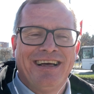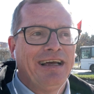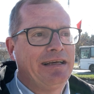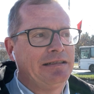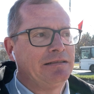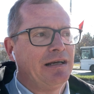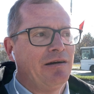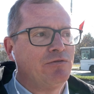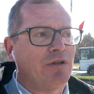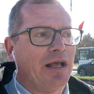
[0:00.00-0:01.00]
And I
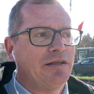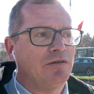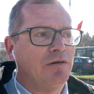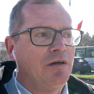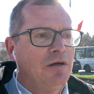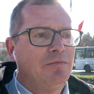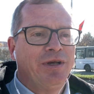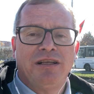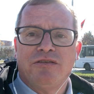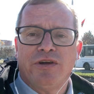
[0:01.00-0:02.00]
would like to
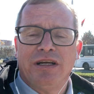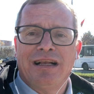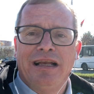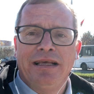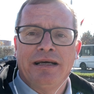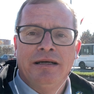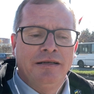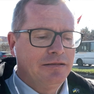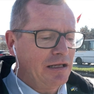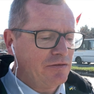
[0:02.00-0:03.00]
make it very clear
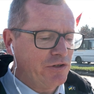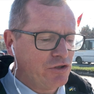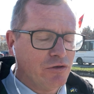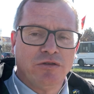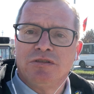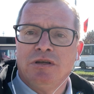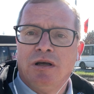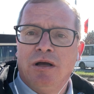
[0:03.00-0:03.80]
that we should